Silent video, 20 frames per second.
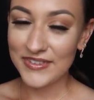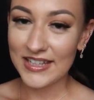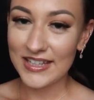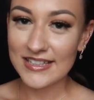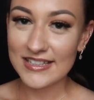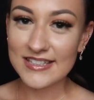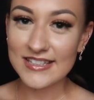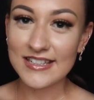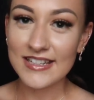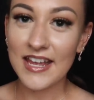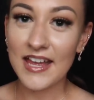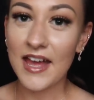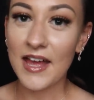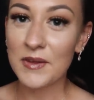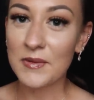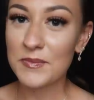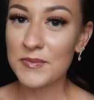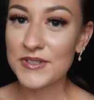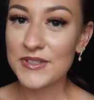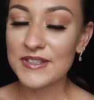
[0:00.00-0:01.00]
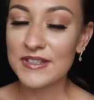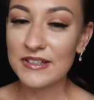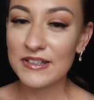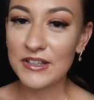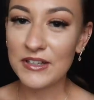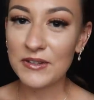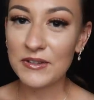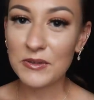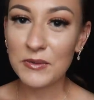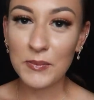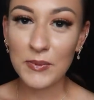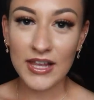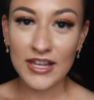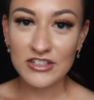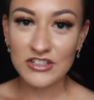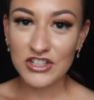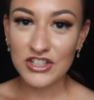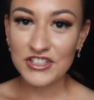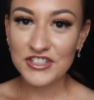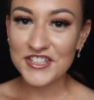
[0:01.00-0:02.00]
It's an absolute
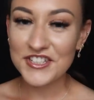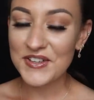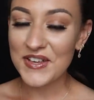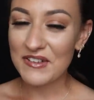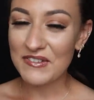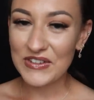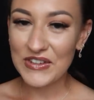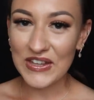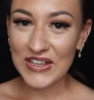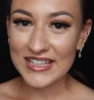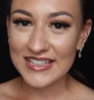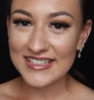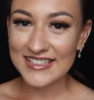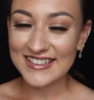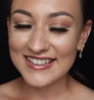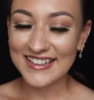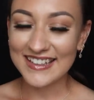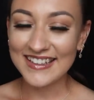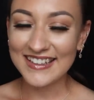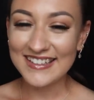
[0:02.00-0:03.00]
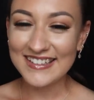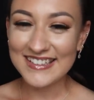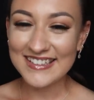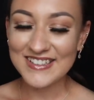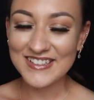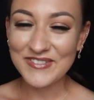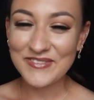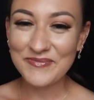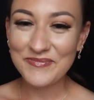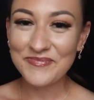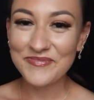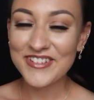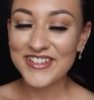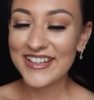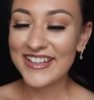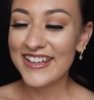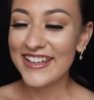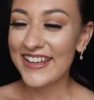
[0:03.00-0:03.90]
pleasure to have you here tonight,